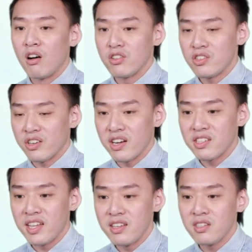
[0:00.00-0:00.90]

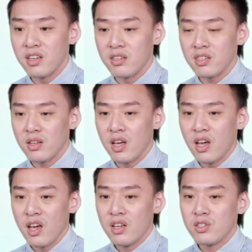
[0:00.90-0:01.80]
circumstances.
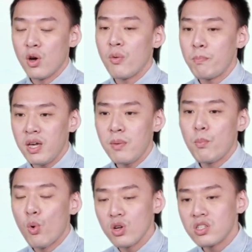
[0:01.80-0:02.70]
So be
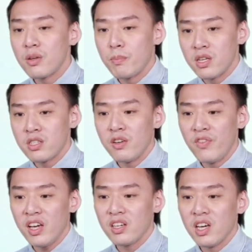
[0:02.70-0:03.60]
more
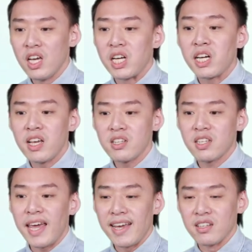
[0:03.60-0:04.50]
specific, in this
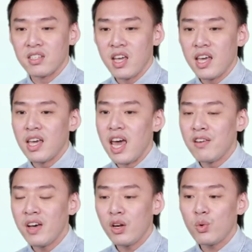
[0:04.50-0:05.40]
case,
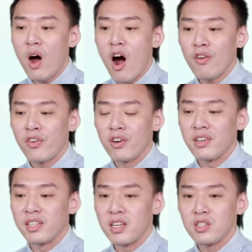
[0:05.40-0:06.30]
Avalue offers
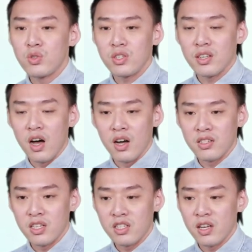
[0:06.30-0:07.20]
this
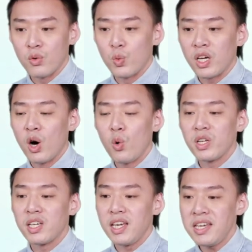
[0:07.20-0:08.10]
system we call
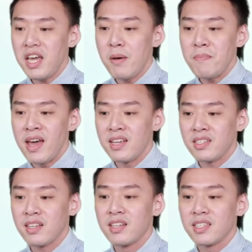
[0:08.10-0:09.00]
the
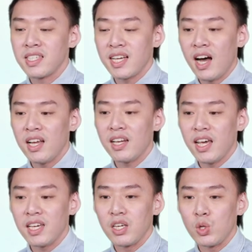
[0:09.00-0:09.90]
EMS
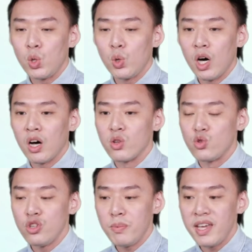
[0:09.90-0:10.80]
Skylake U
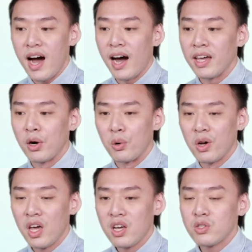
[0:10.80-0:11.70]
GPIO.
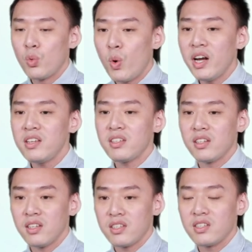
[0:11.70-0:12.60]
So what is
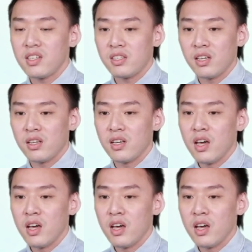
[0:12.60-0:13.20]
this system